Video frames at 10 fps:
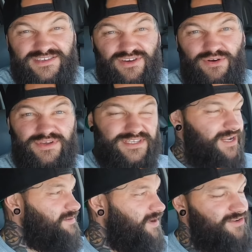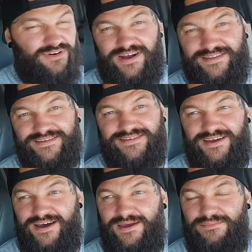Sorry, sitting in my truck this
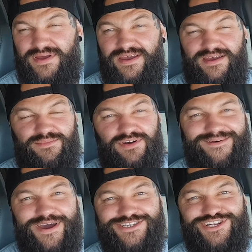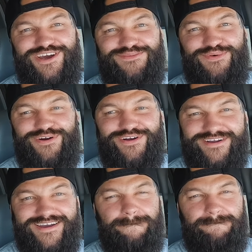time. I'm actually at
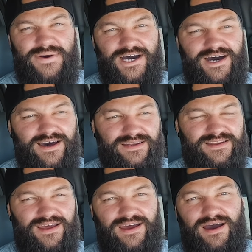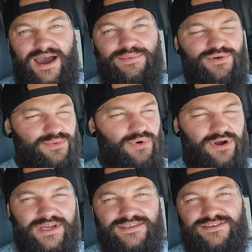work, but I'm doing
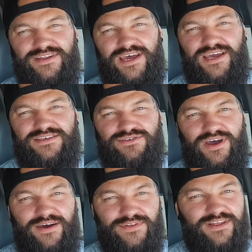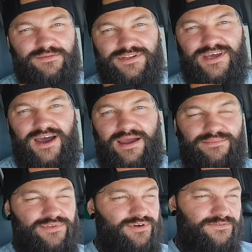walk-ins today, so I have a little bit of
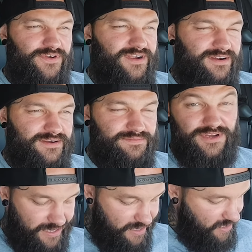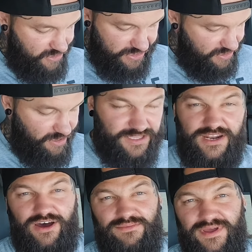time, so I figured I just knocked
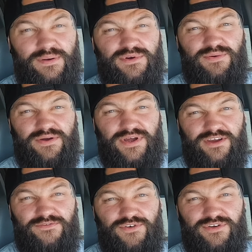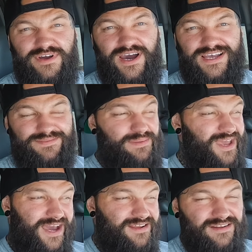it out, film a quick video for you guys,
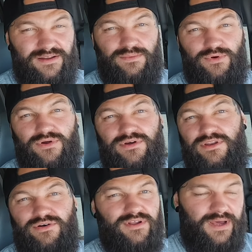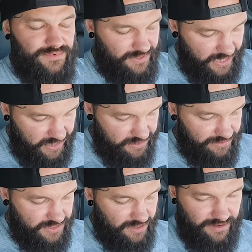maybe edit it at work, load it up today
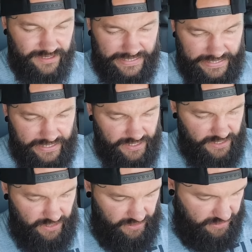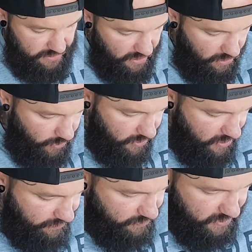so it's on. So what it
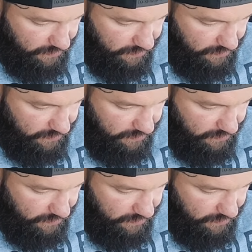comes